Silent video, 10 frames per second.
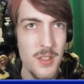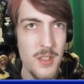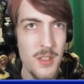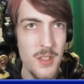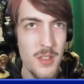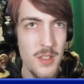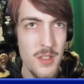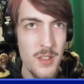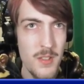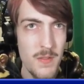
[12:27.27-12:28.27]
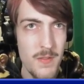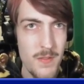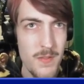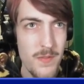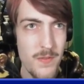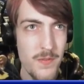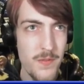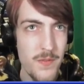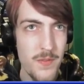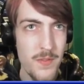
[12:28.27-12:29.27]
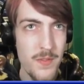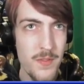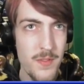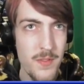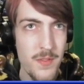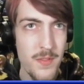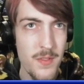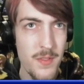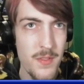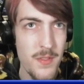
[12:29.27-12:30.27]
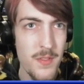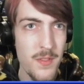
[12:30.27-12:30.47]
Nothing is said.